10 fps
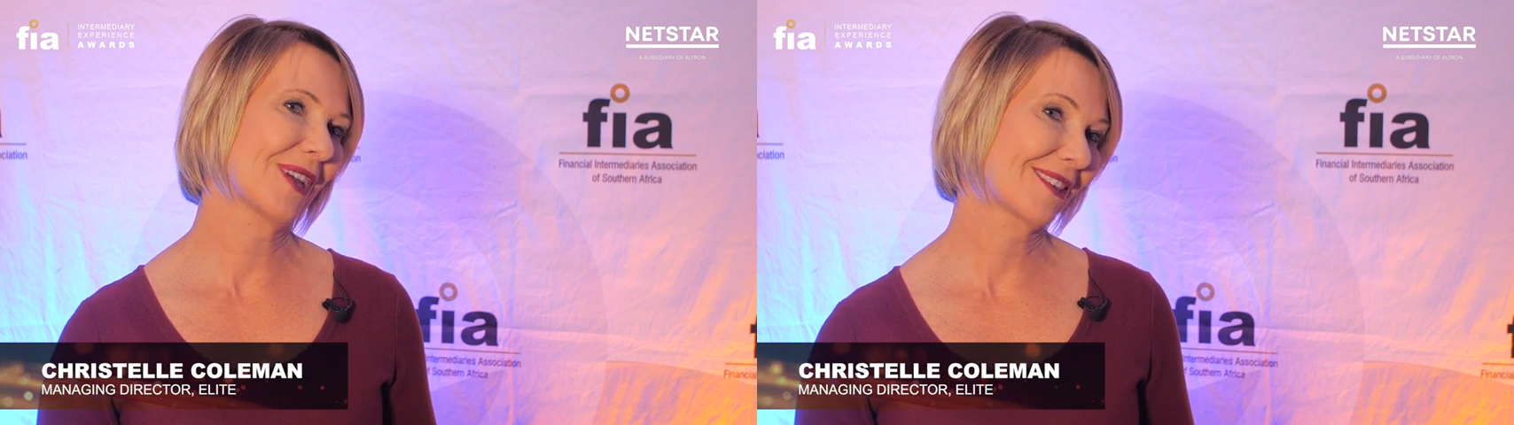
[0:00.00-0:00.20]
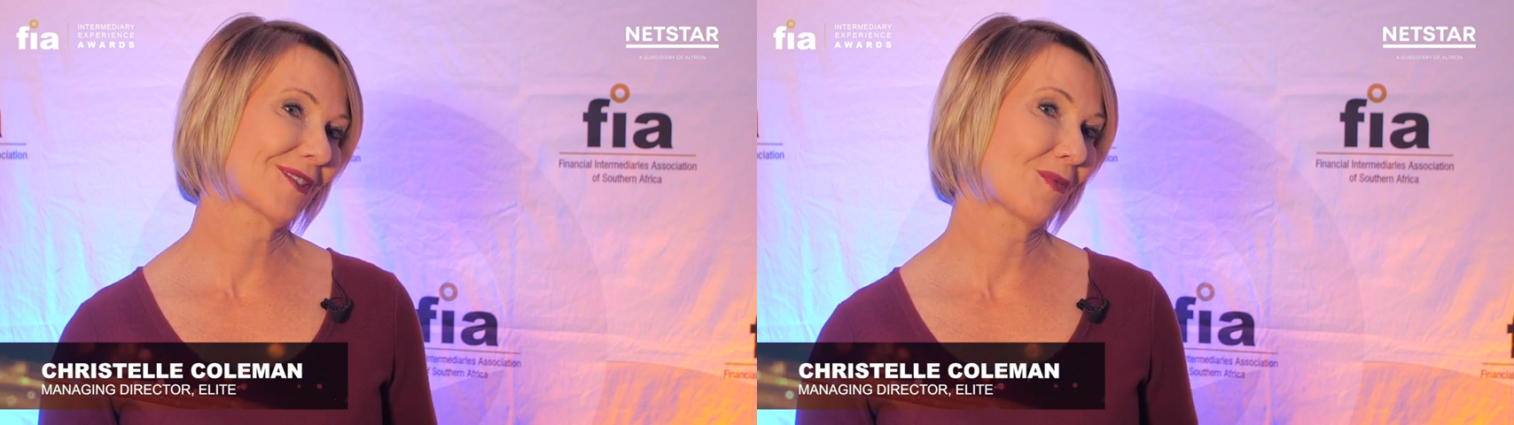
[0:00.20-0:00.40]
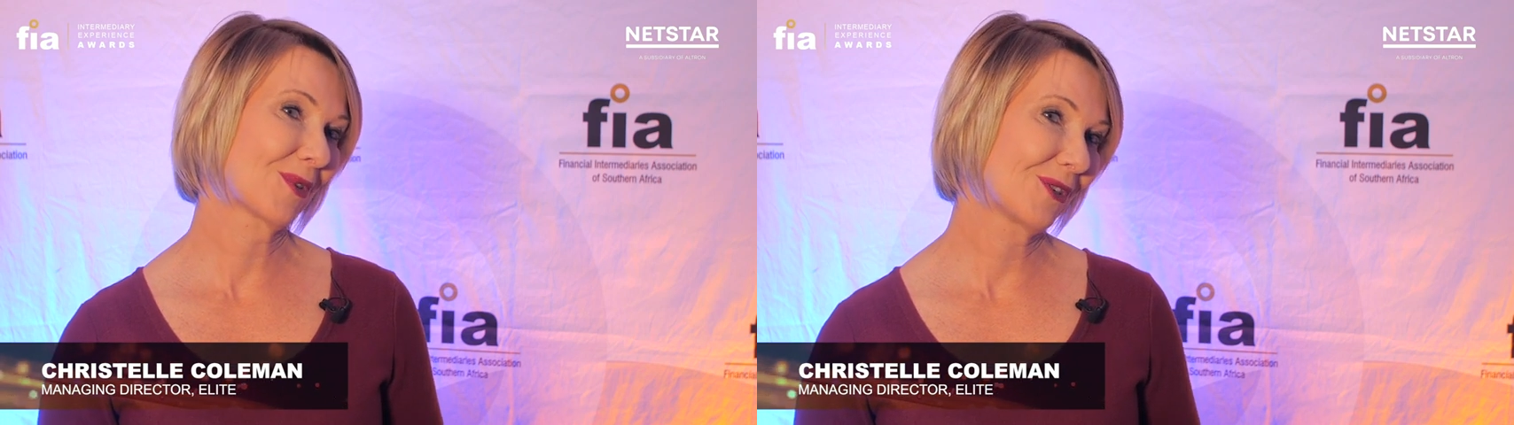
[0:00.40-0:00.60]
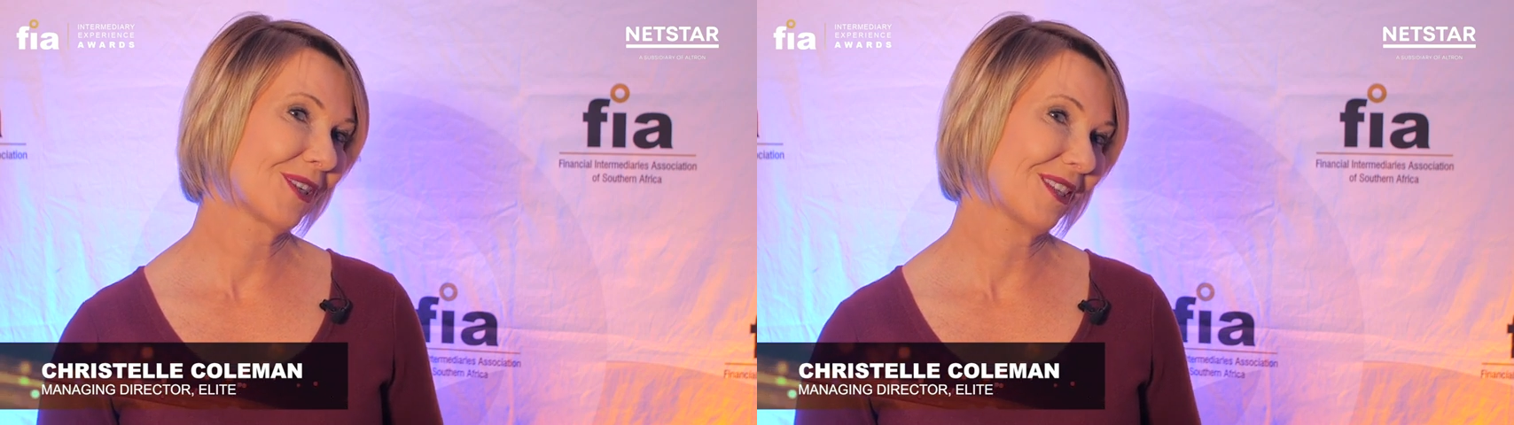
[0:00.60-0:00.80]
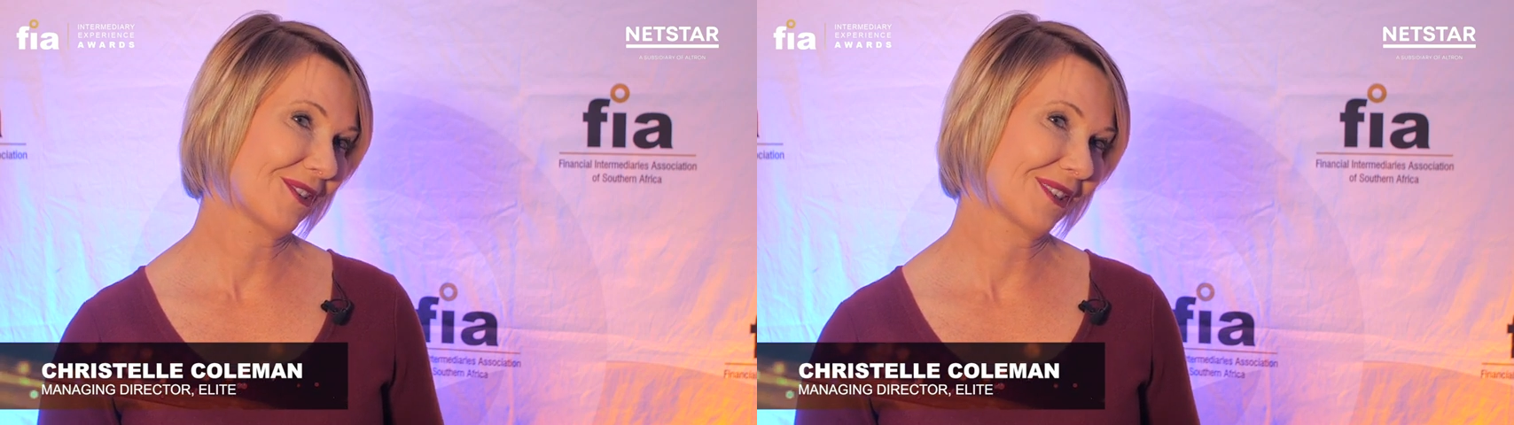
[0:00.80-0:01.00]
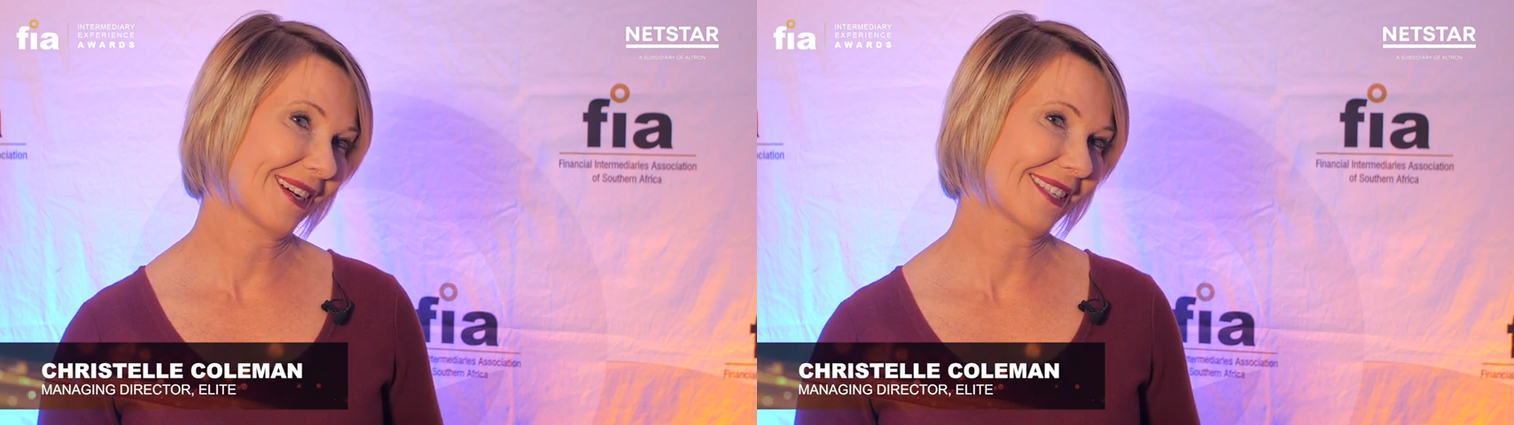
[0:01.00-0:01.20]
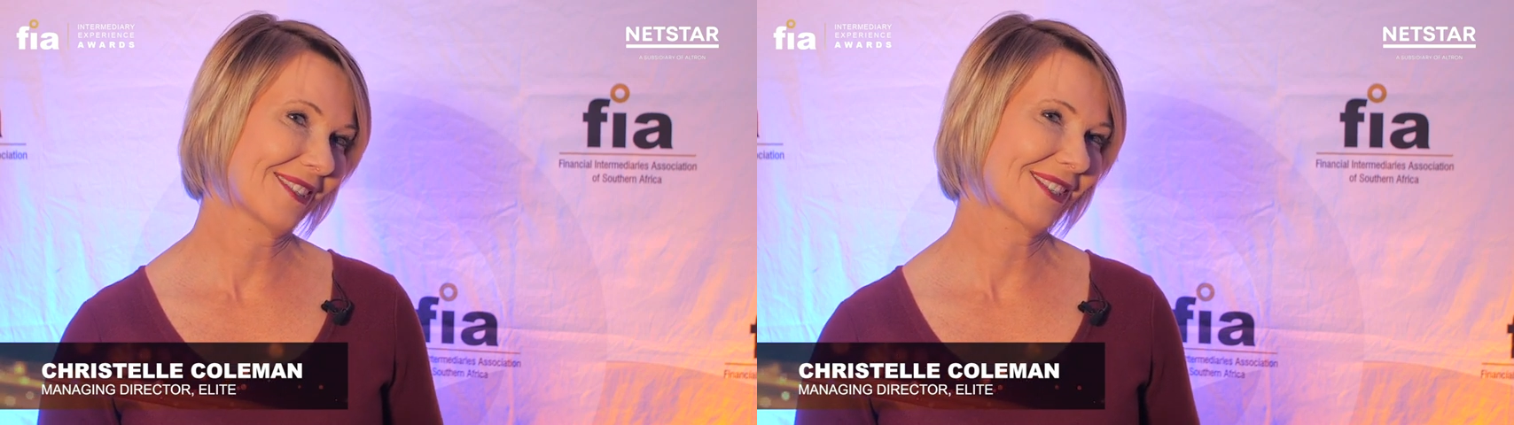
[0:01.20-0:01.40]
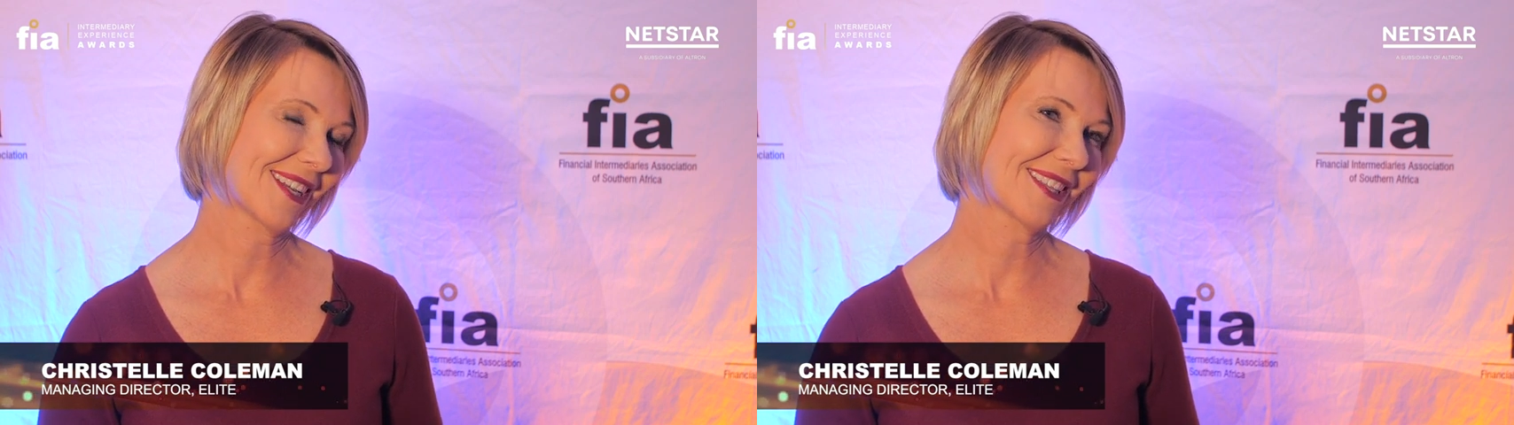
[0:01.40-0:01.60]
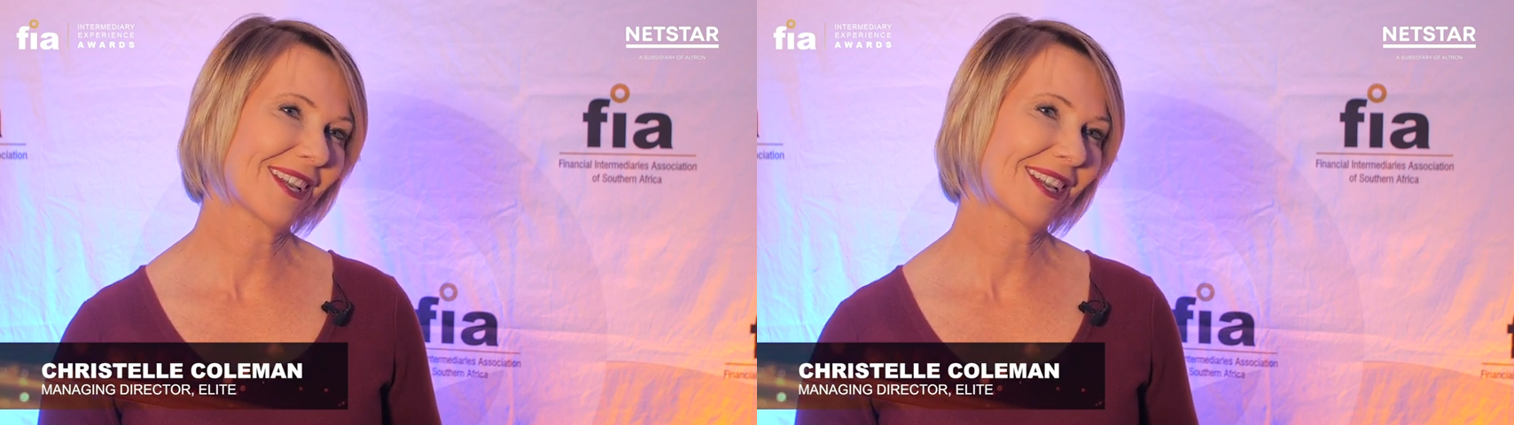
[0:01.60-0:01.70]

take this opportunity tonight to say